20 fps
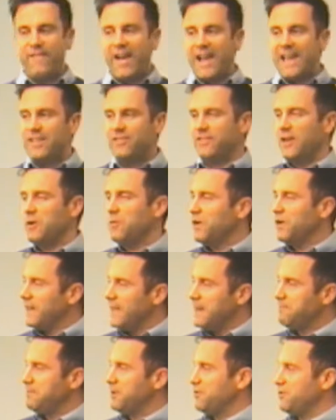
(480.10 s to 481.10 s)
faith. They
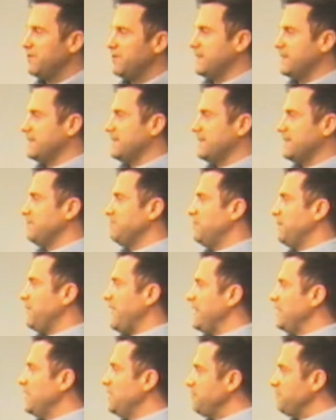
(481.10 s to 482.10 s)
weren't hypocrites, but
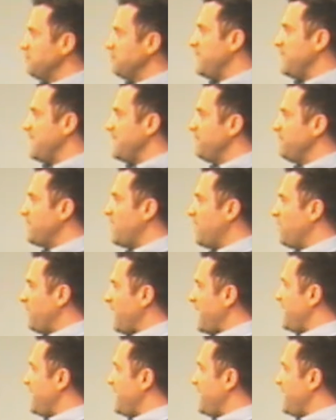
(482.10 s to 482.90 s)
they loved me, even though